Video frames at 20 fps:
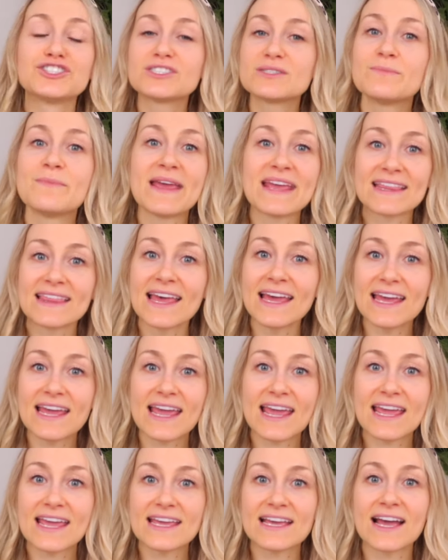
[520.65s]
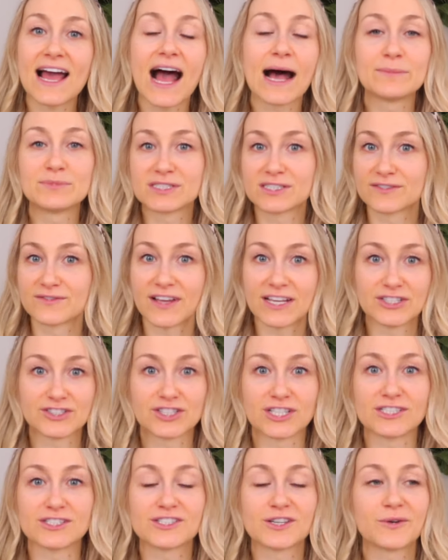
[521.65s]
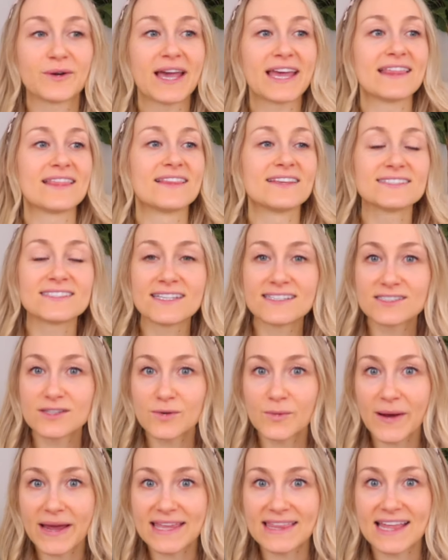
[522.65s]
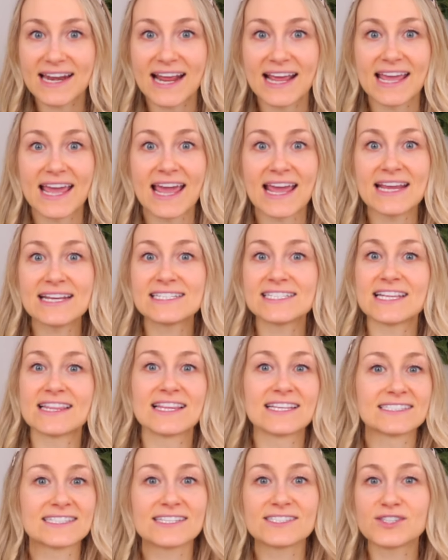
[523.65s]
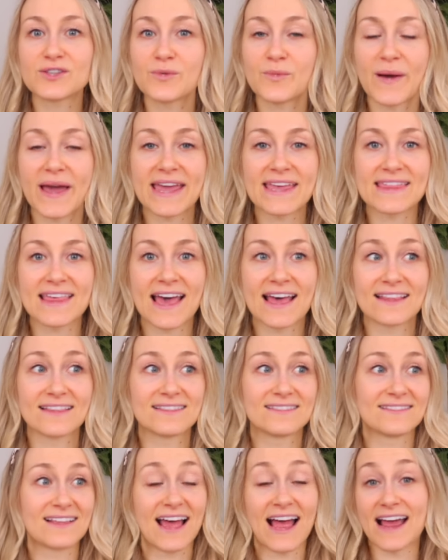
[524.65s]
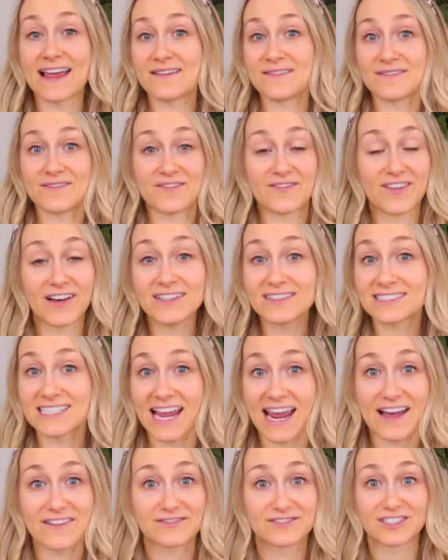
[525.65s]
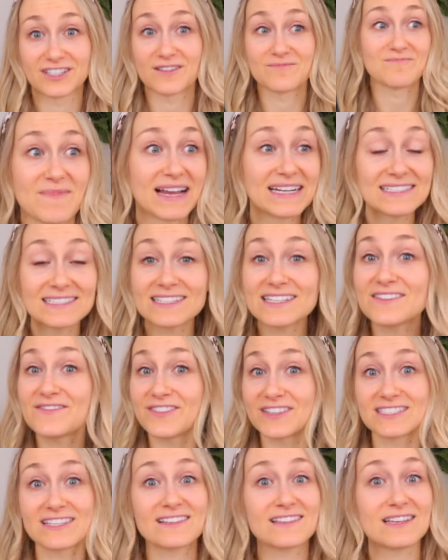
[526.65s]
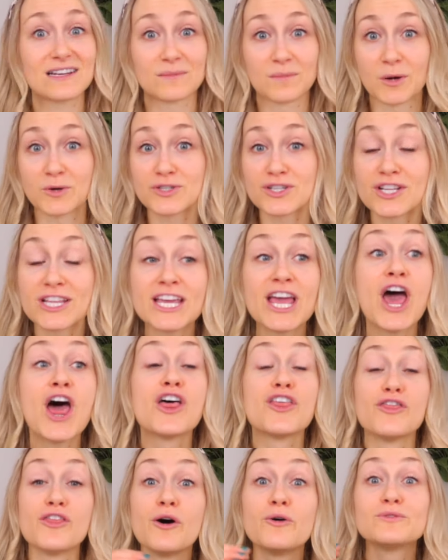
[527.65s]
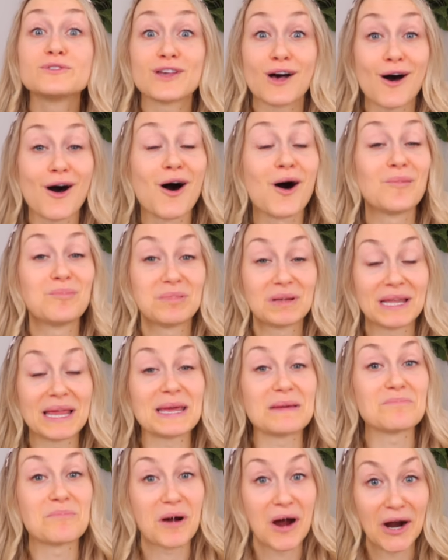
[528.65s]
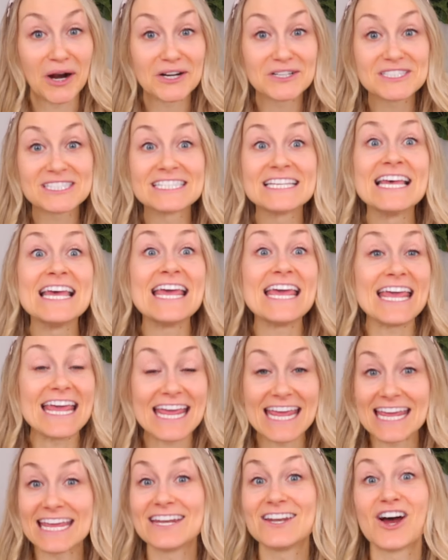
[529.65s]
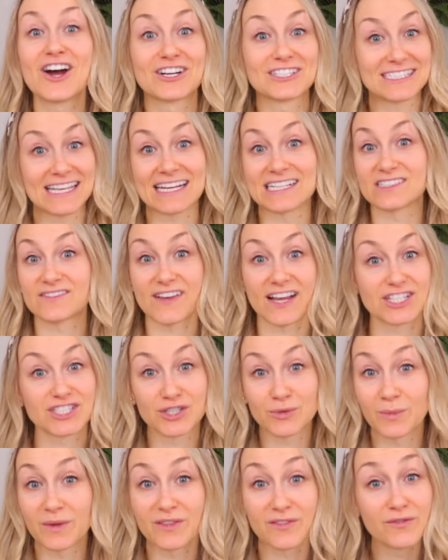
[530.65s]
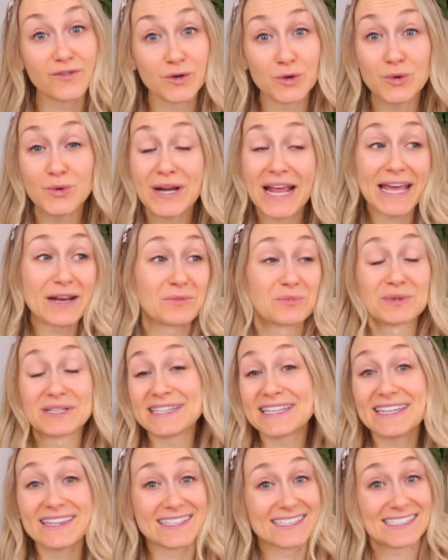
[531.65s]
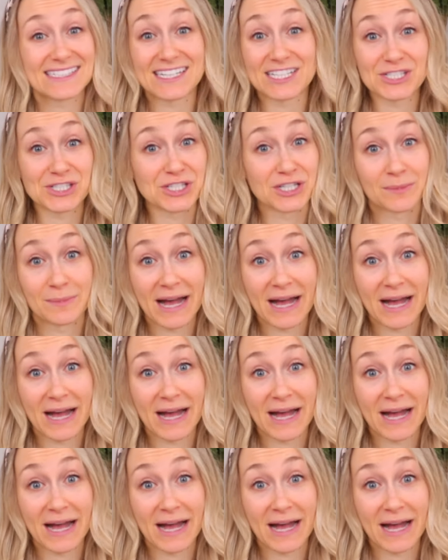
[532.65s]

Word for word: Just make that a observation. So, okay, this is the way that I ate and this is the way that I felt after mentally, physically, and emotionally. Those all play parts in our satisfaction with food and really listening to your